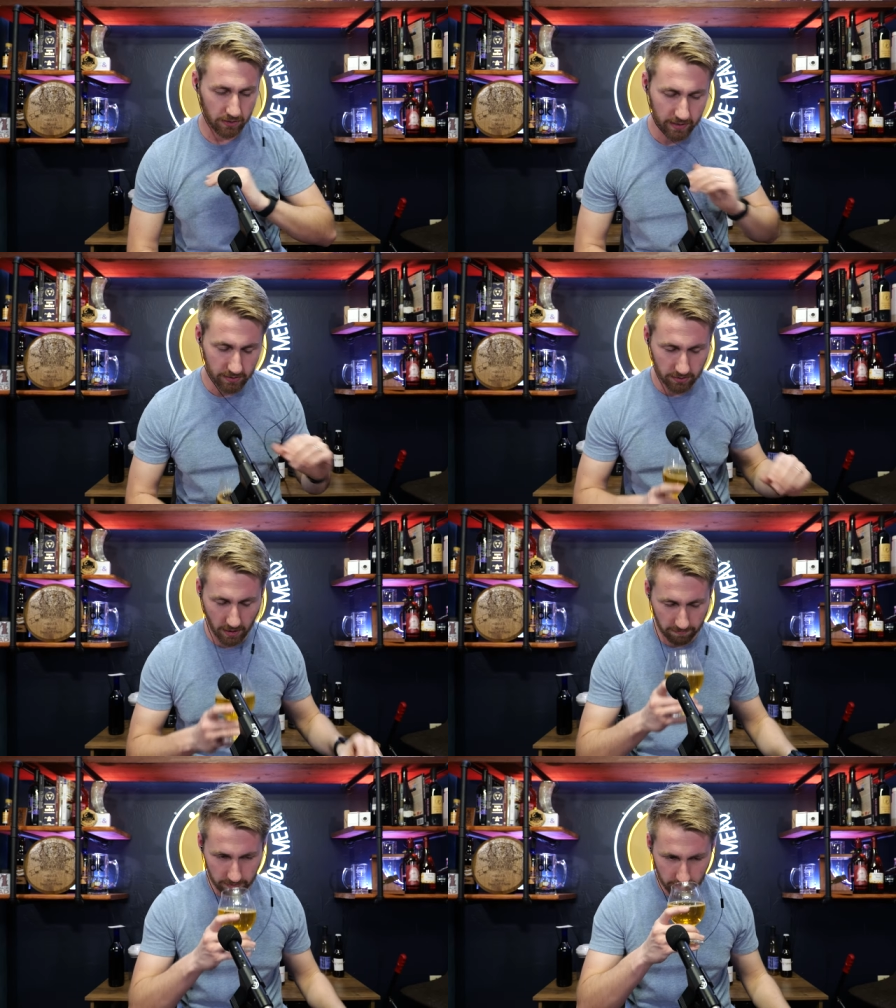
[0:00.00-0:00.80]
There is a
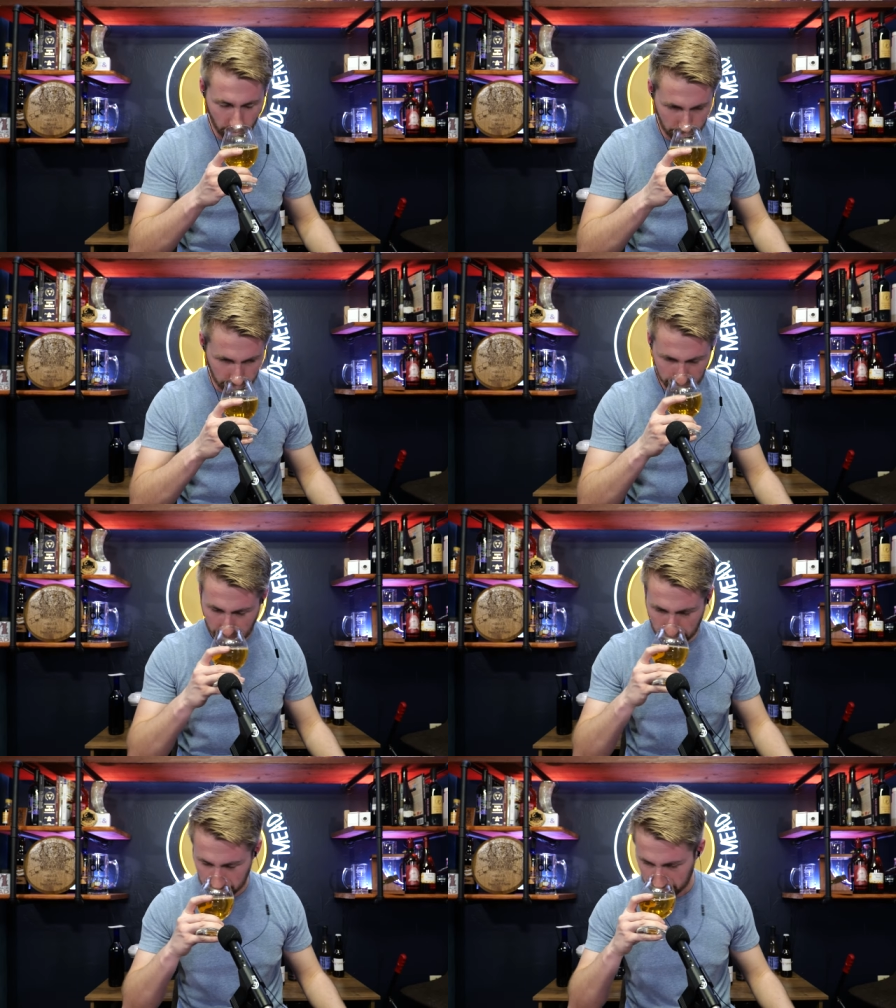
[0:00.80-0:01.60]
toffee
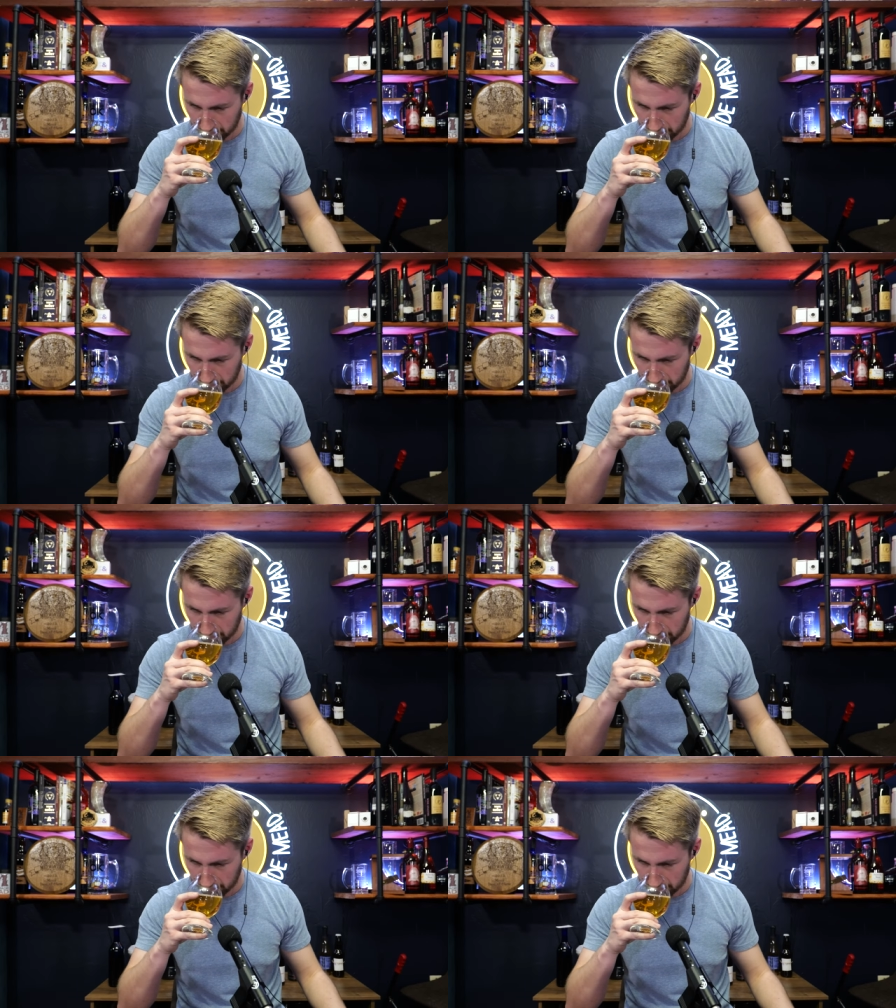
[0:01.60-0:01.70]
caramely,